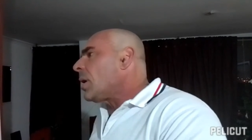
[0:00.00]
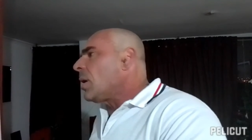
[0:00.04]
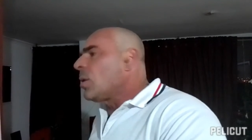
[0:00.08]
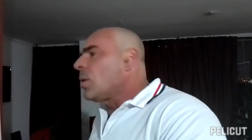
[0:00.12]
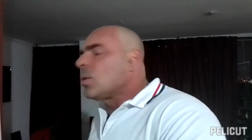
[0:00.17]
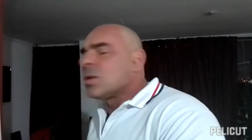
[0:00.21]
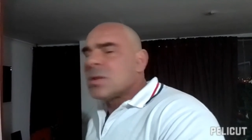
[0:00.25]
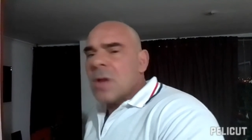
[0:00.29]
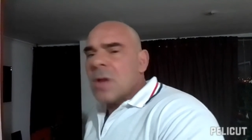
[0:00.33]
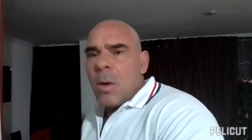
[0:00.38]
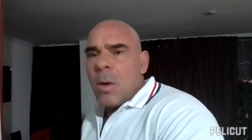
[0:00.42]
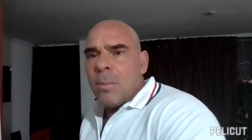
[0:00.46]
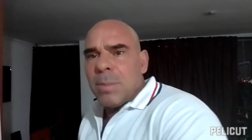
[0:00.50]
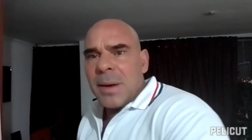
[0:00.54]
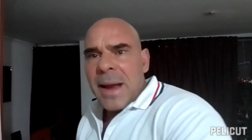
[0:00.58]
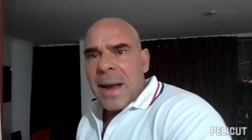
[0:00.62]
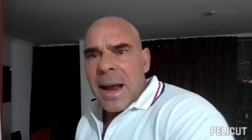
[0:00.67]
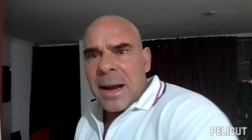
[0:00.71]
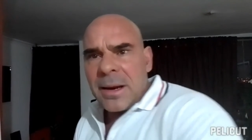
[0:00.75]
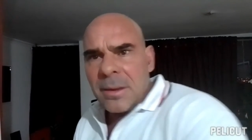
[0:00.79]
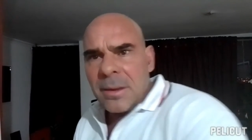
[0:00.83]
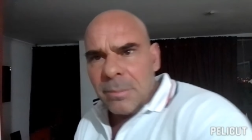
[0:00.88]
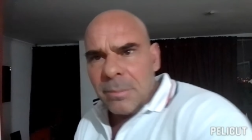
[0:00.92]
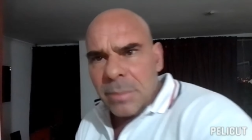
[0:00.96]
It was all
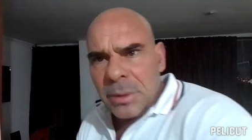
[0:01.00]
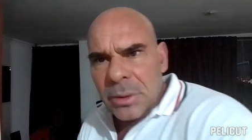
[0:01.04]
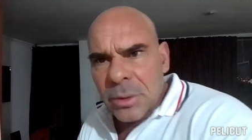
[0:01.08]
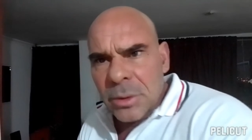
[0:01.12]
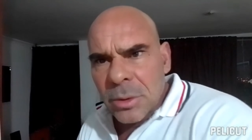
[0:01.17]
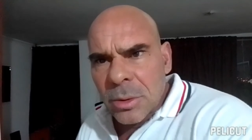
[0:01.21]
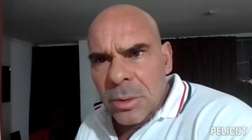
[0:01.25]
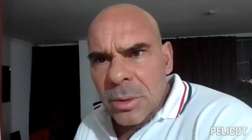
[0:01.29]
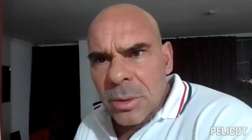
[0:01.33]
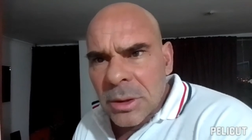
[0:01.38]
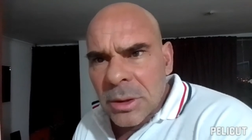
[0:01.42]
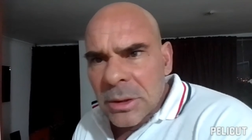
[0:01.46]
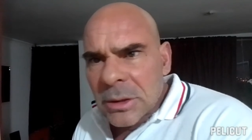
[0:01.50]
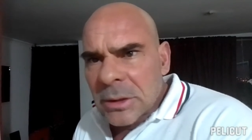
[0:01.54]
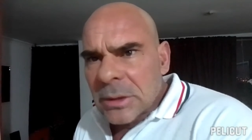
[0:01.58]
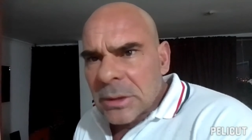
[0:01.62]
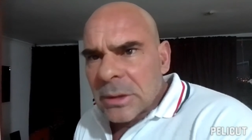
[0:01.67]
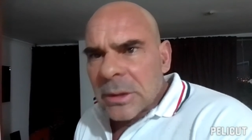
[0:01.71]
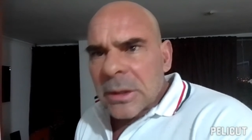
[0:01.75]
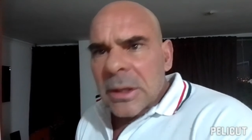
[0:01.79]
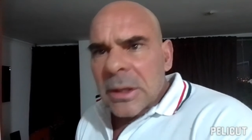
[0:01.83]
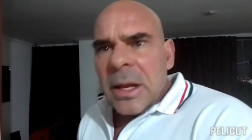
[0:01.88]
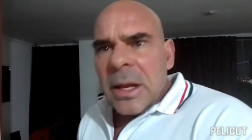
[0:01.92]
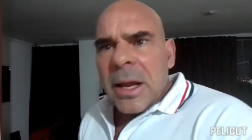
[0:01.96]
black and blue,
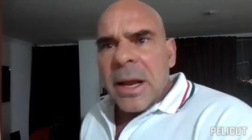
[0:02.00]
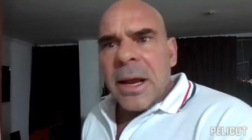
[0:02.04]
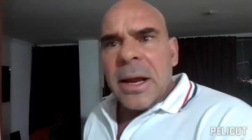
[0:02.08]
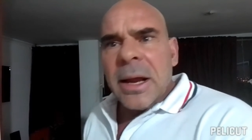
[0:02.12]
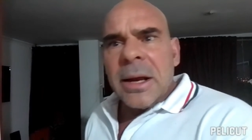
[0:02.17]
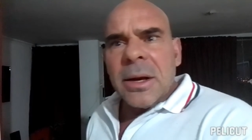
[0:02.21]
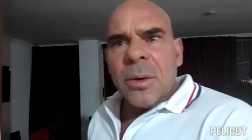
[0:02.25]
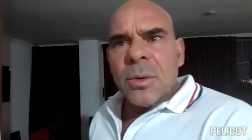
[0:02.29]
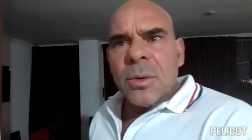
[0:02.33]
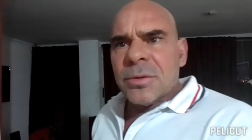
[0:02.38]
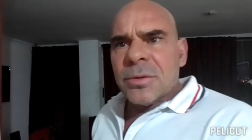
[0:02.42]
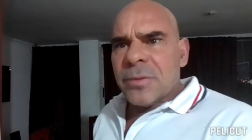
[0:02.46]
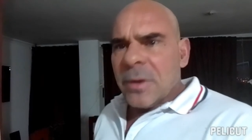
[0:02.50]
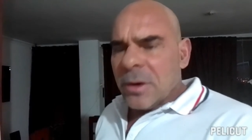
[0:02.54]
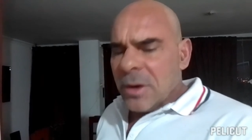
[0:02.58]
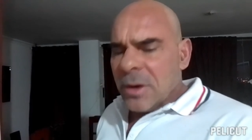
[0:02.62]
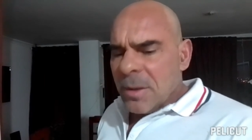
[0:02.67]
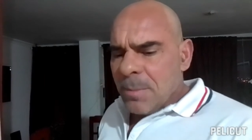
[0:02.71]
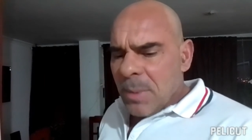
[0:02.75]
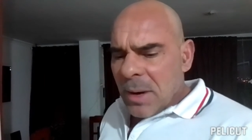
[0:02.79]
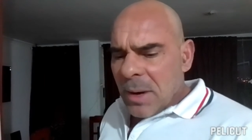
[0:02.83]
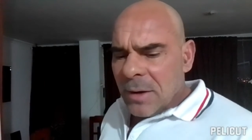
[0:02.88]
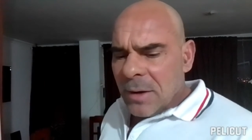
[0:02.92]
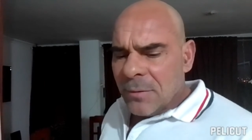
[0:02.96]
and it was very
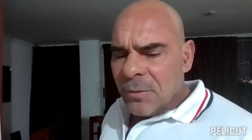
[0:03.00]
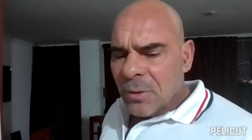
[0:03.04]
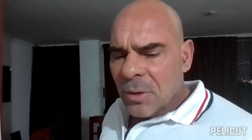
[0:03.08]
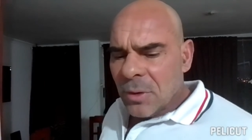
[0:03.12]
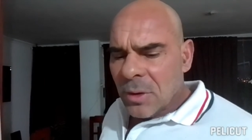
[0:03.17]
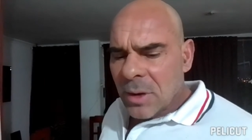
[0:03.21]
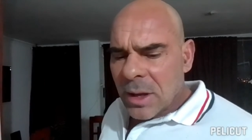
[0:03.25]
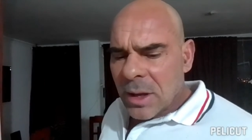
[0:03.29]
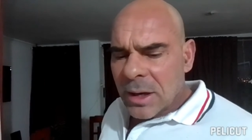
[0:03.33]
painful,